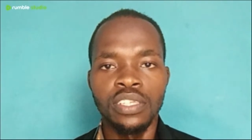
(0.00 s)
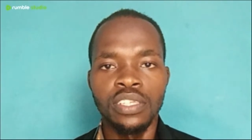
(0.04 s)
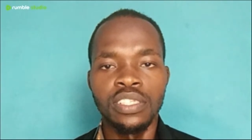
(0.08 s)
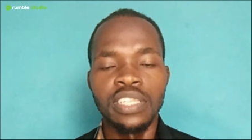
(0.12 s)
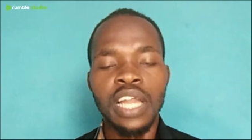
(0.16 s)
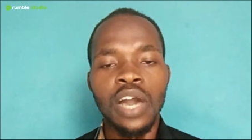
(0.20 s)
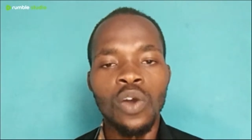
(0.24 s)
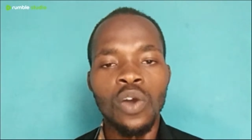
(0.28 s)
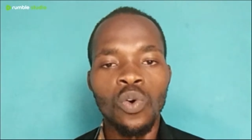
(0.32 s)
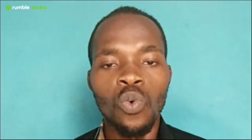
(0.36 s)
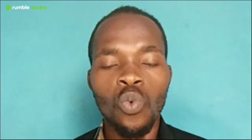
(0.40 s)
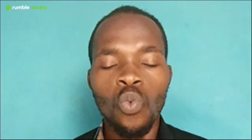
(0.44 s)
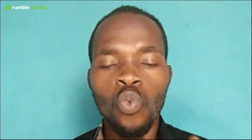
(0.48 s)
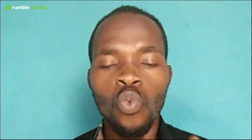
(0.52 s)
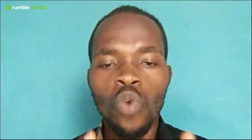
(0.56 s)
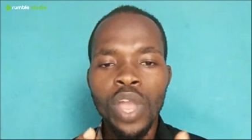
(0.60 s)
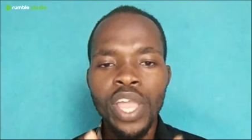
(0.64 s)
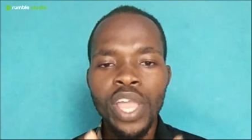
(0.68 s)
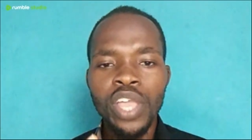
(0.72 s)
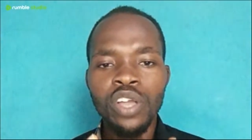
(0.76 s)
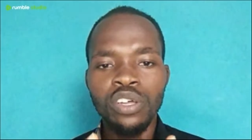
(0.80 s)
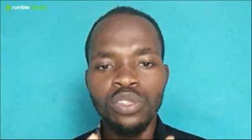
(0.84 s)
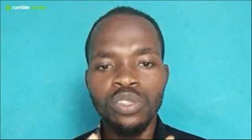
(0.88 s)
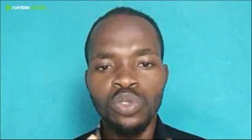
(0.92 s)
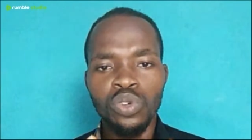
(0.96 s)
Now,
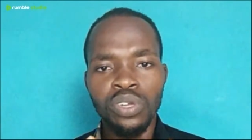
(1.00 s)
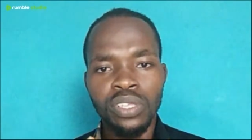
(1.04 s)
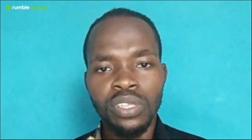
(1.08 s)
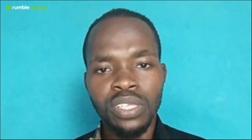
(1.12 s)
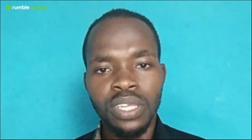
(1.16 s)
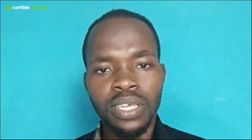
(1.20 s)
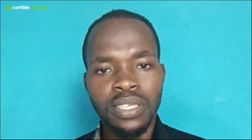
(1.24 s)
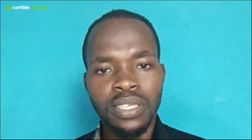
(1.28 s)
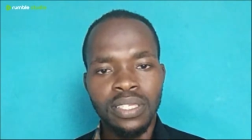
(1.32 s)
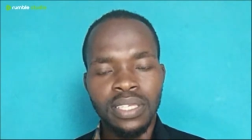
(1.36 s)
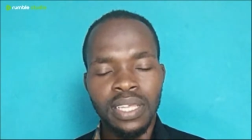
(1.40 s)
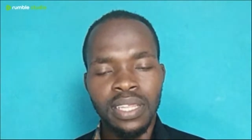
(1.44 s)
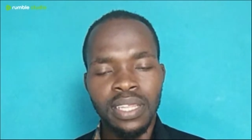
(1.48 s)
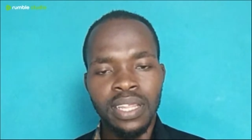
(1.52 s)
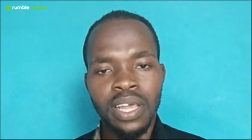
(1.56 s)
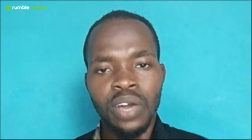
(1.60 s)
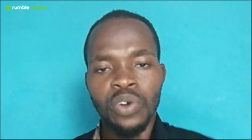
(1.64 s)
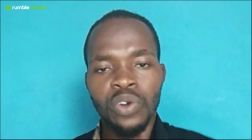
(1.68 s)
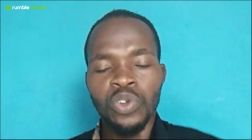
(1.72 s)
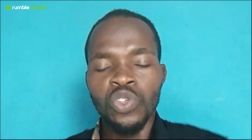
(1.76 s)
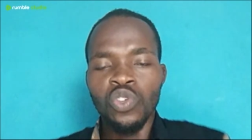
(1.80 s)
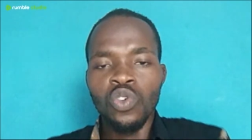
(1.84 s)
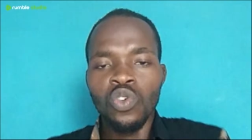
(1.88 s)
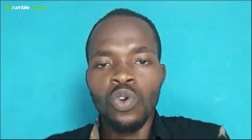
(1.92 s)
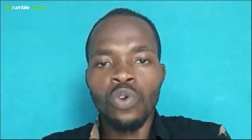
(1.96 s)
when you're doing this thing
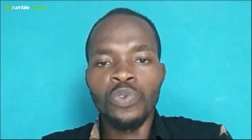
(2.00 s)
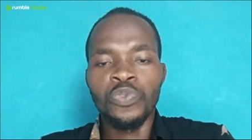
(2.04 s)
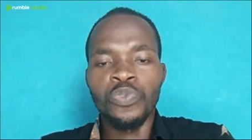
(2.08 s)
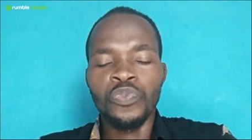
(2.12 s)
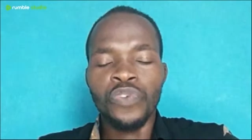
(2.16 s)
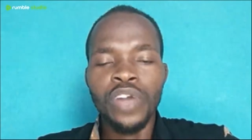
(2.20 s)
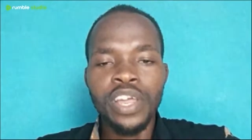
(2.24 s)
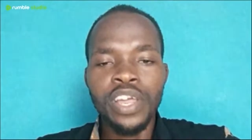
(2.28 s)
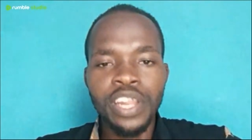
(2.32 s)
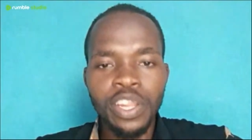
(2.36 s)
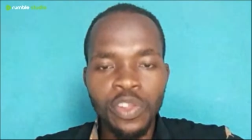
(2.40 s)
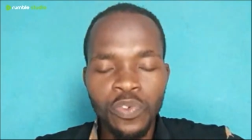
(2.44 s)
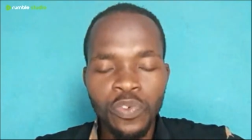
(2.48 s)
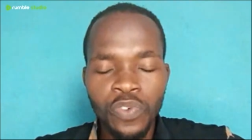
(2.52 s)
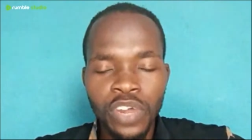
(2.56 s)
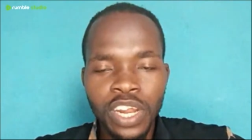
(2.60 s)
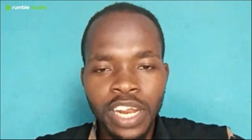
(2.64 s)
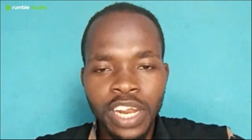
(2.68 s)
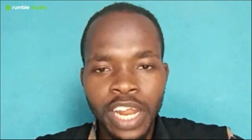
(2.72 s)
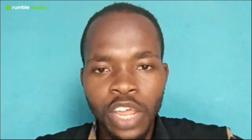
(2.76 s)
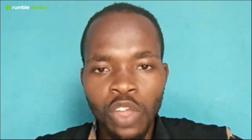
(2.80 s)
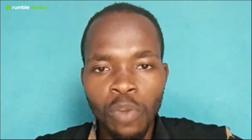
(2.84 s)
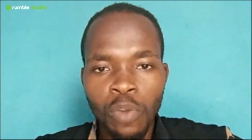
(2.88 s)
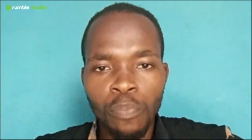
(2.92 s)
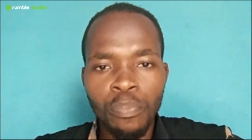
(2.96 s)
now, you find
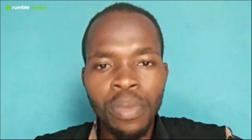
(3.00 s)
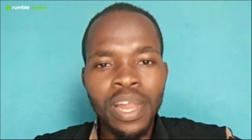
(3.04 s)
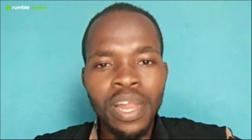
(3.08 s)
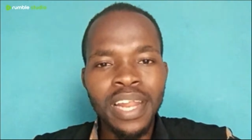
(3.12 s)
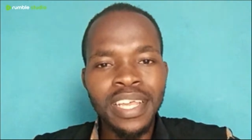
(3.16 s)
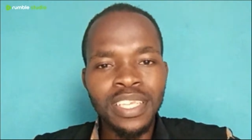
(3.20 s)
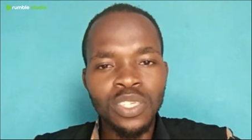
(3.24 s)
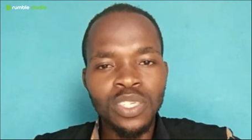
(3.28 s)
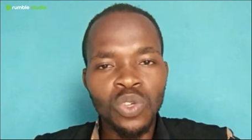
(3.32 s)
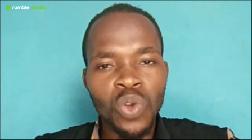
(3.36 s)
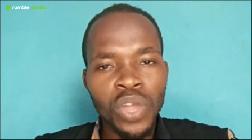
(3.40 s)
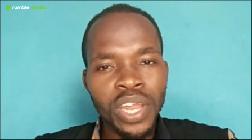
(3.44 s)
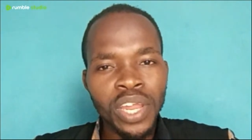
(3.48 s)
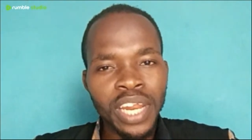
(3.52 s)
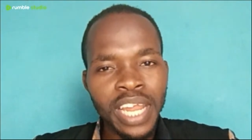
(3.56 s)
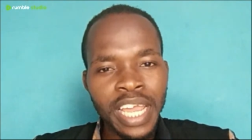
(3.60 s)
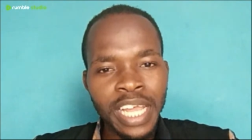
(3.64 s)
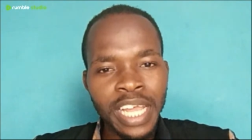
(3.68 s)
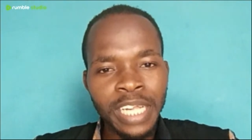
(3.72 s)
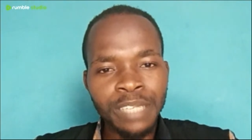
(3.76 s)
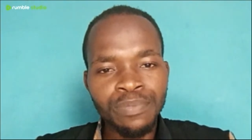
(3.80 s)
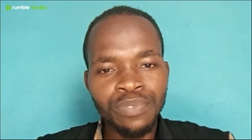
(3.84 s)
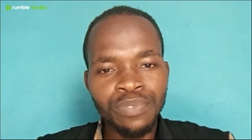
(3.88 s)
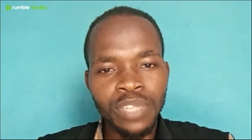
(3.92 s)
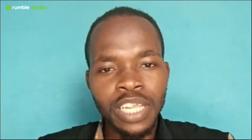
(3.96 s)
that your belly is going
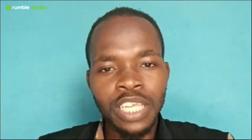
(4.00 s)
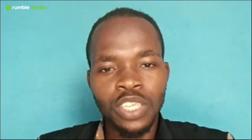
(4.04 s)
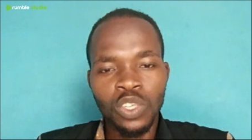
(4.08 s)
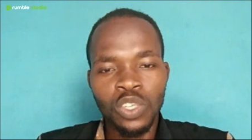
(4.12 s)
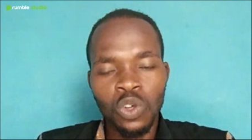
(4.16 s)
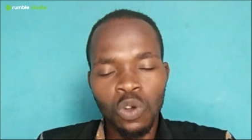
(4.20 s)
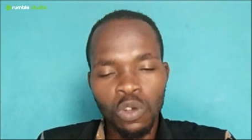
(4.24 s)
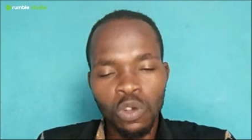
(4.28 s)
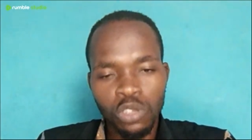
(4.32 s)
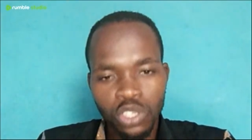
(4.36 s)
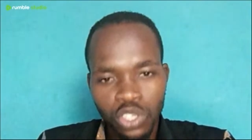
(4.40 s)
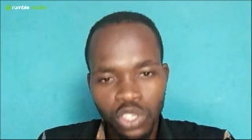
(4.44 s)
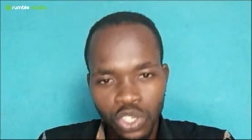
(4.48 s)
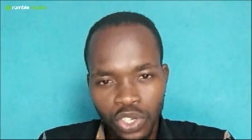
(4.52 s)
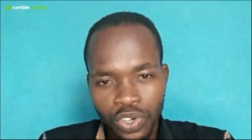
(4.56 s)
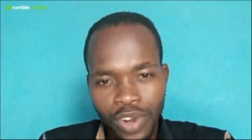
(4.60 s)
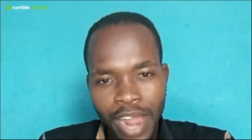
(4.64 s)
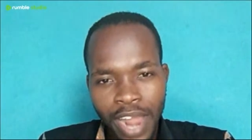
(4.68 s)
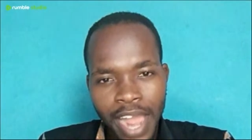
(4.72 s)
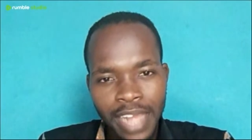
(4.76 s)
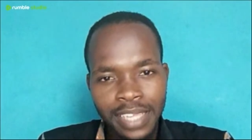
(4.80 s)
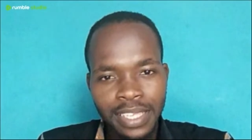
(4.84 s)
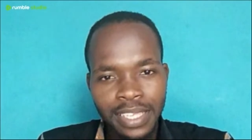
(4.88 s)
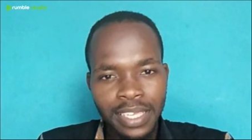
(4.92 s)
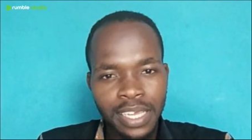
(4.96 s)
in, is
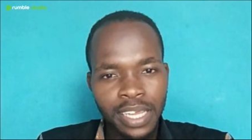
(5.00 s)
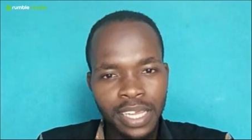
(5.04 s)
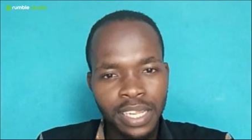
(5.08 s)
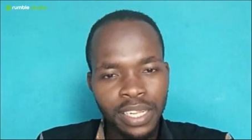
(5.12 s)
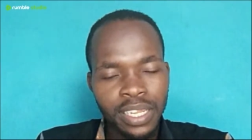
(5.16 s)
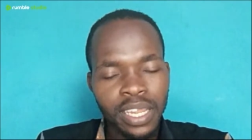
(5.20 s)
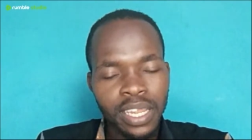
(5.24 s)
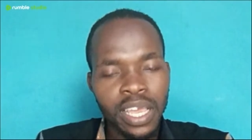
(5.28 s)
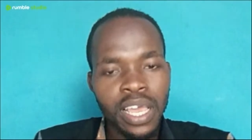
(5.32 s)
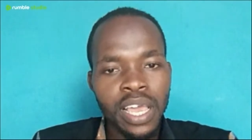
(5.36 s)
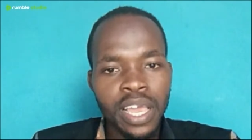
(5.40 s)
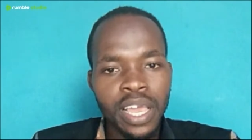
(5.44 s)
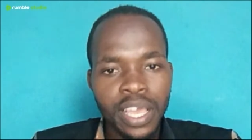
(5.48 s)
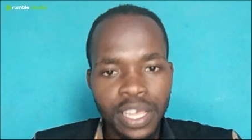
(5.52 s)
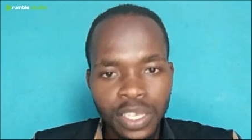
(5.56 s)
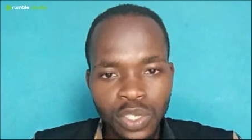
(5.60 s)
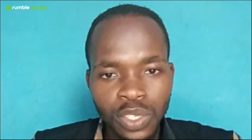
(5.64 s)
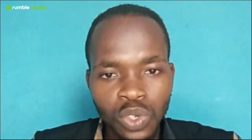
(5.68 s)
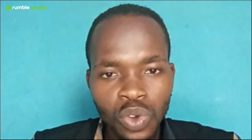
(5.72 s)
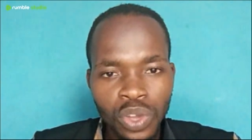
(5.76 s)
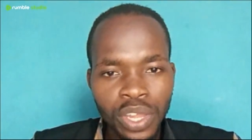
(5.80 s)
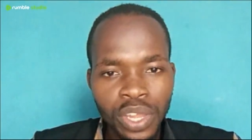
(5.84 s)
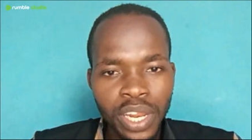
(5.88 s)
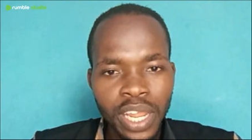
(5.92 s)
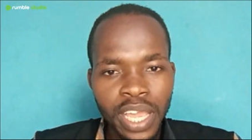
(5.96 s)
contracting, is
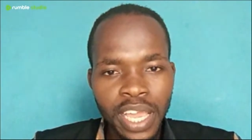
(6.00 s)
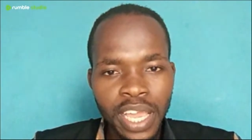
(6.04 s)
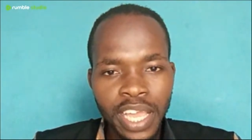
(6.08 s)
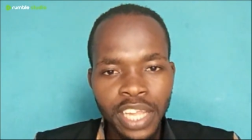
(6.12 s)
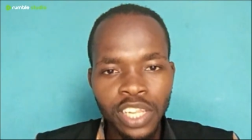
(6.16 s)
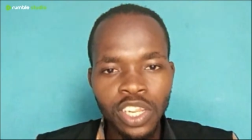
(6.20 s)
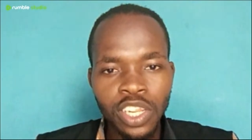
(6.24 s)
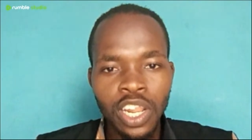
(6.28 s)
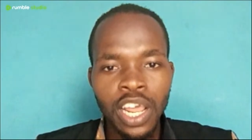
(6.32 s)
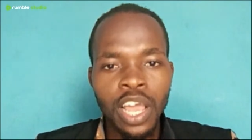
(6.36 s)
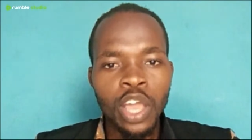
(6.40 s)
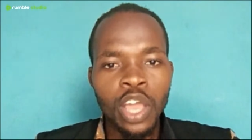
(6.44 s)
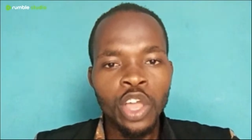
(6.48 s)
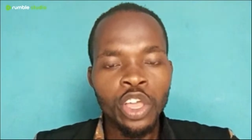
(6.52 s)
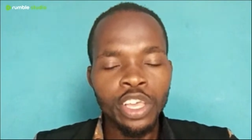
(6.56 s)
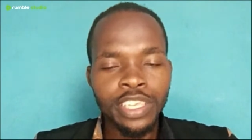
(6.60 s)
going in.